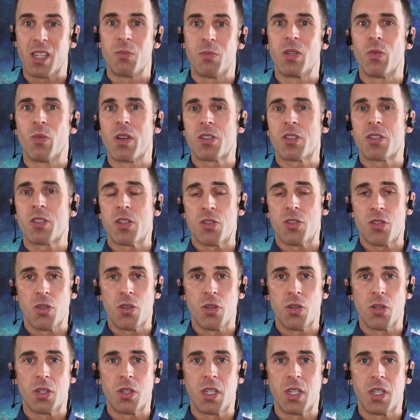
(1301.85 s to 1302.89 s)
rest
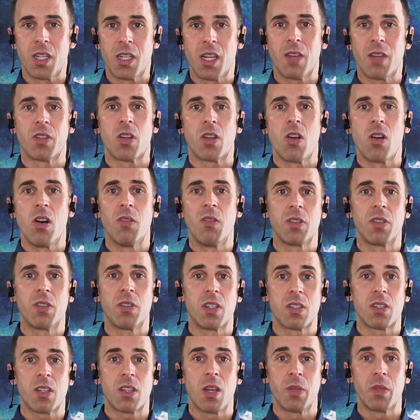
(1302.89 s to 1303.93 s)
assured and they have the
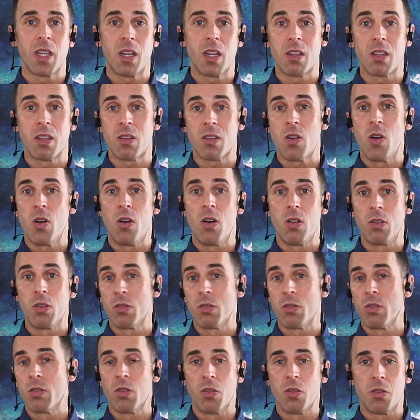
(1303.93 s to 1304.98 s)
confidence coming out of the call
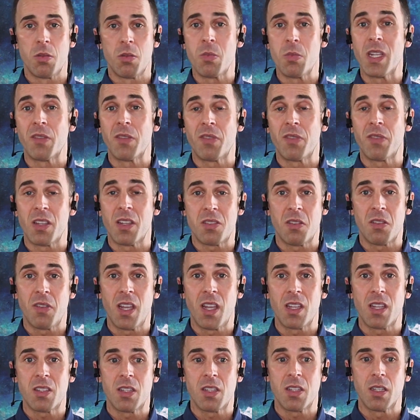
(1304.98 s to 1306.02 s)
or the meet face to
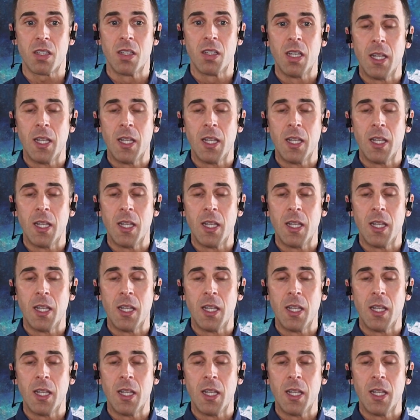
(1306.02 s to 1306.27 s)
face that